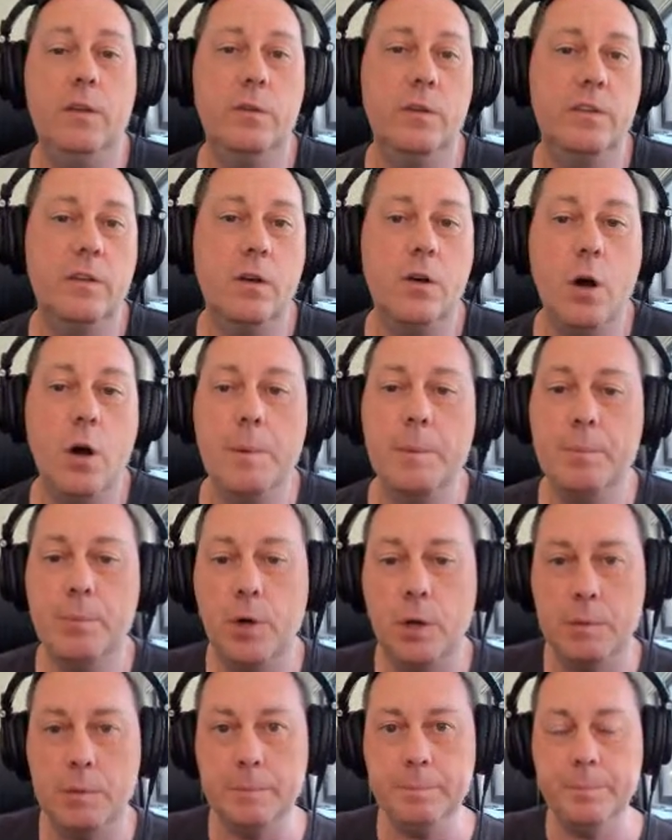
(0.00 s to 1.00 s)
So it's a common
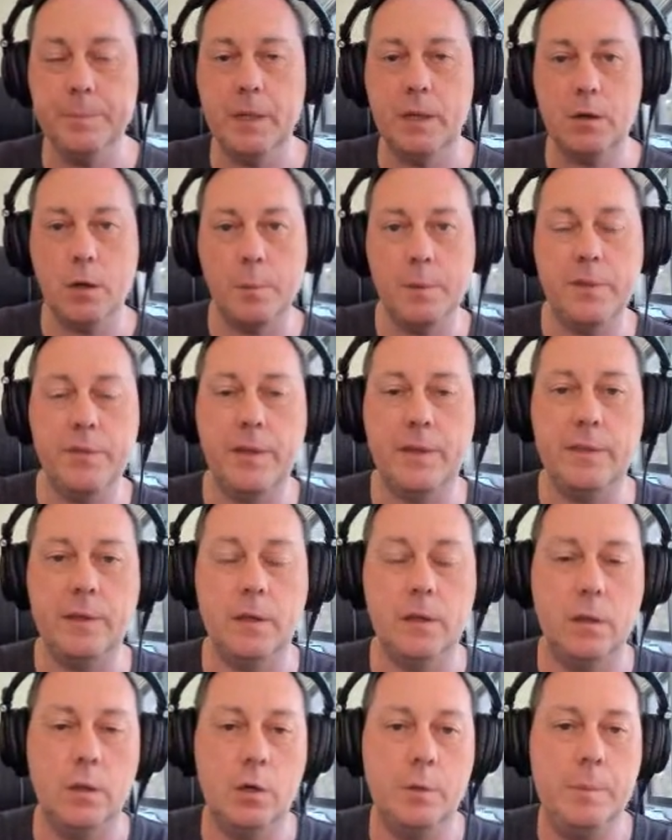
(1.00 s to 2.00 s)
problem, common thing
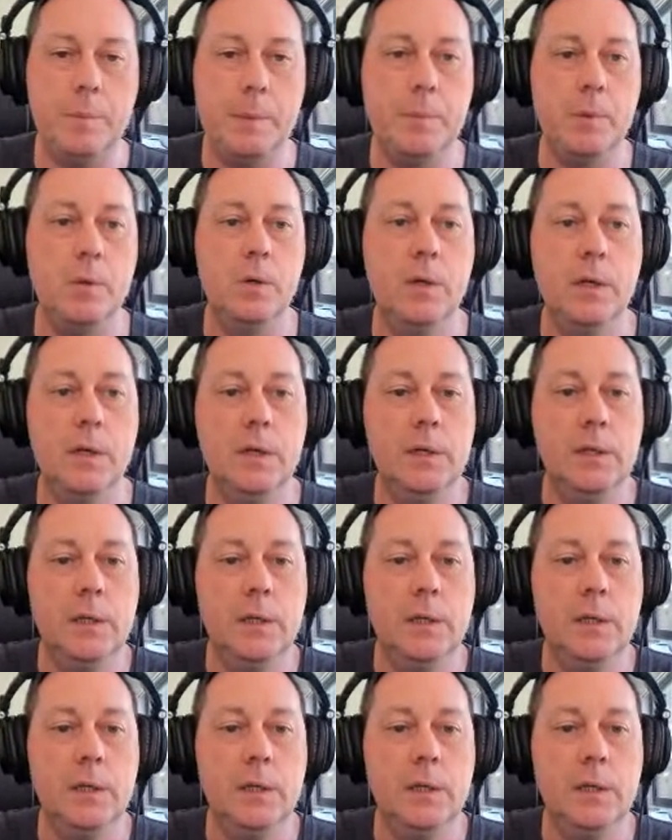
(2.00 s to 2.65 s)
that a lot of people